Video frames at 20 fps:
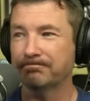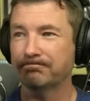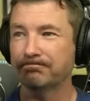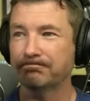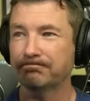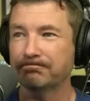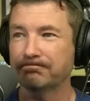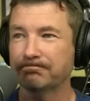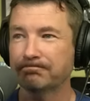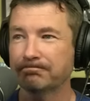
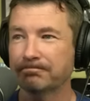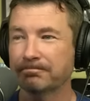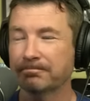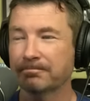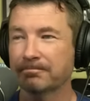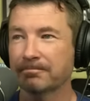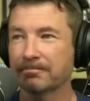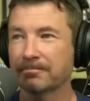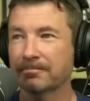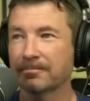
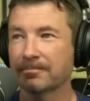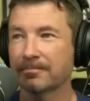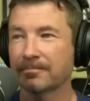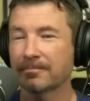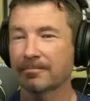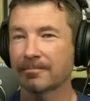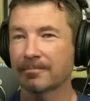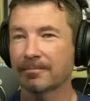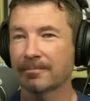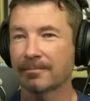
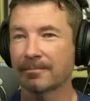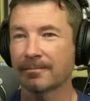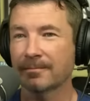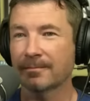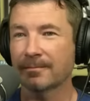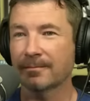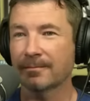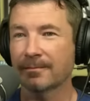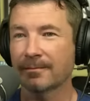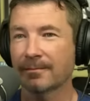
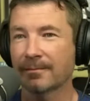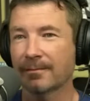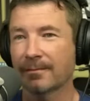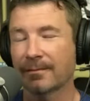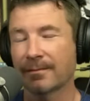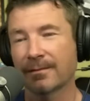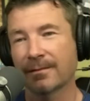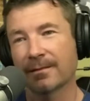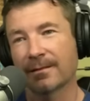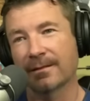
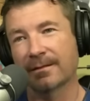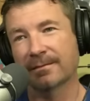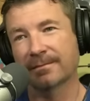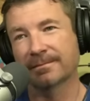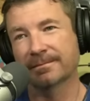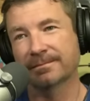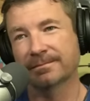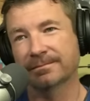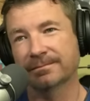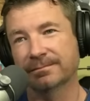
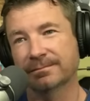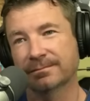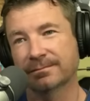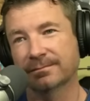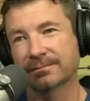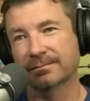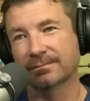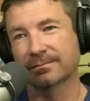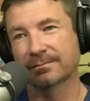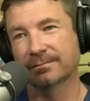
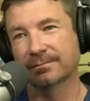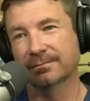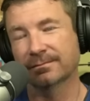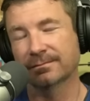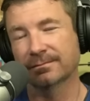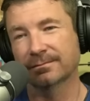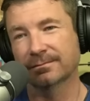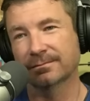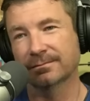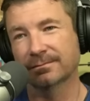
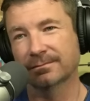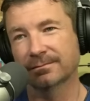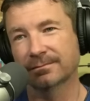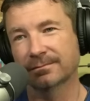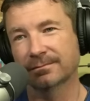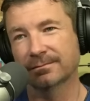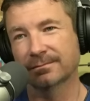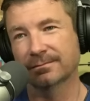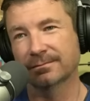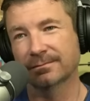
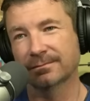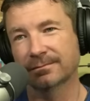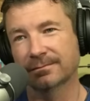This person isn't speaking.